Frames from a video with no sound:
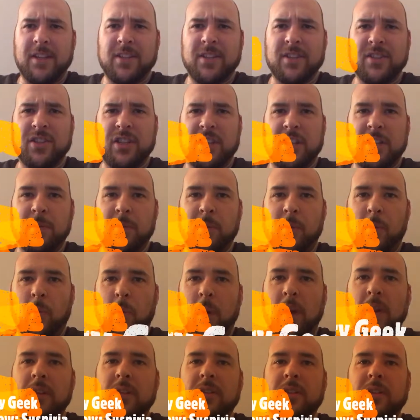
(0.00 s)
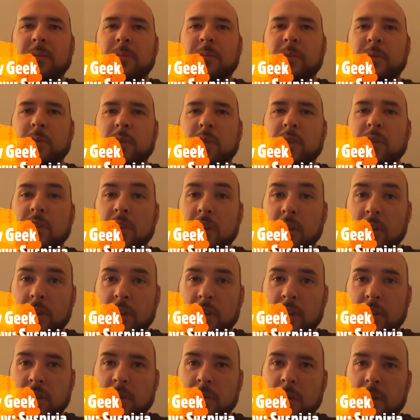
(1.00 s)
Ladies and gentlemen, welcome to
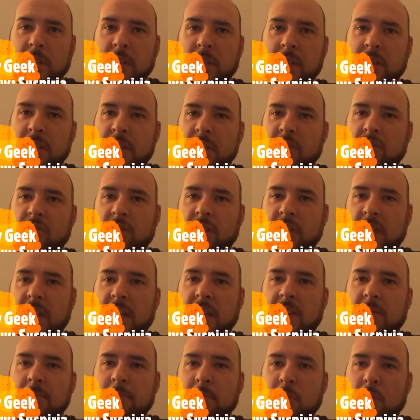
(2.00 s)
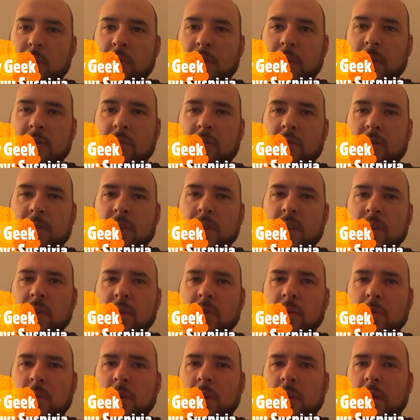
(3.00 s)
another 20th Century Geek movie
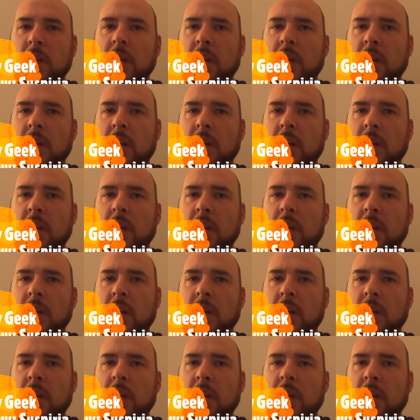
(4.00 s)
review.